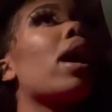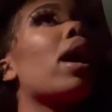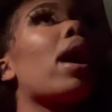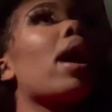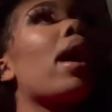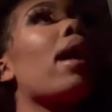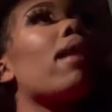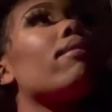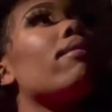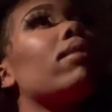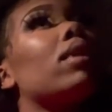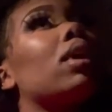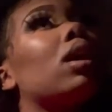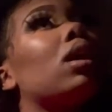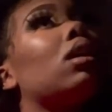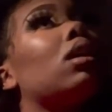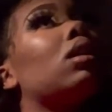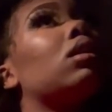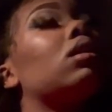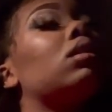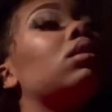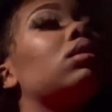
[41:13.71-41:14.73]

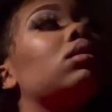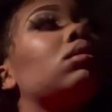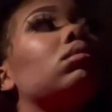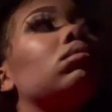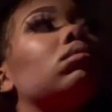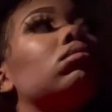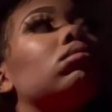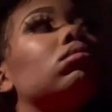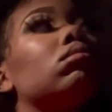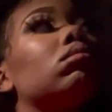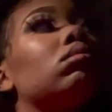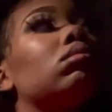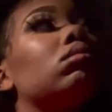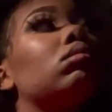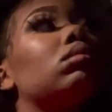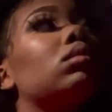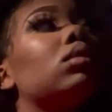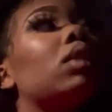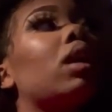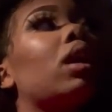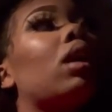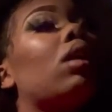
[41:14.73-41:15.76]
I
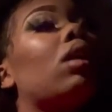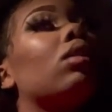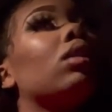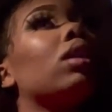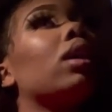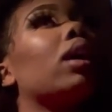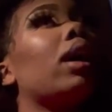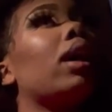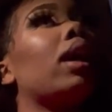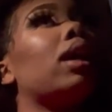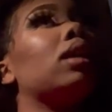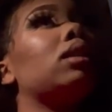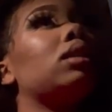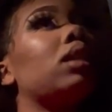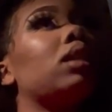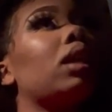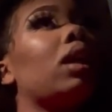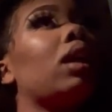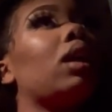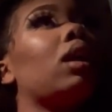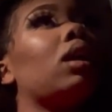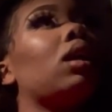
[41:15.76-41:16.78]
don't think I ate
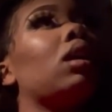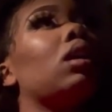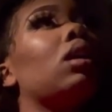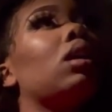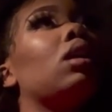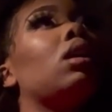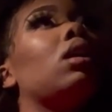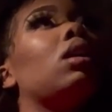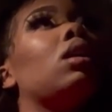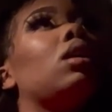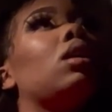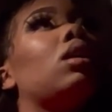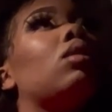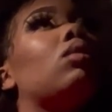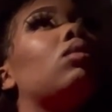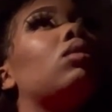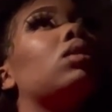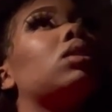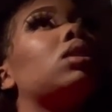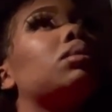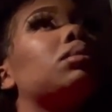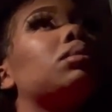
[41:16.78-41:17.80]
today.
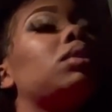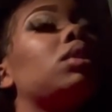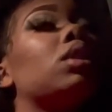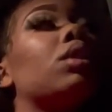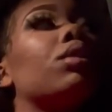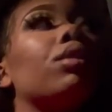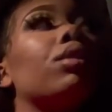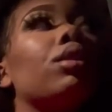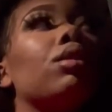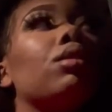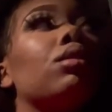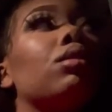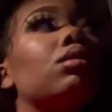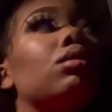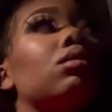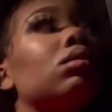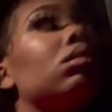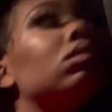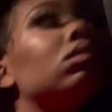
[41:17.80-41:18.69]
Some cereal.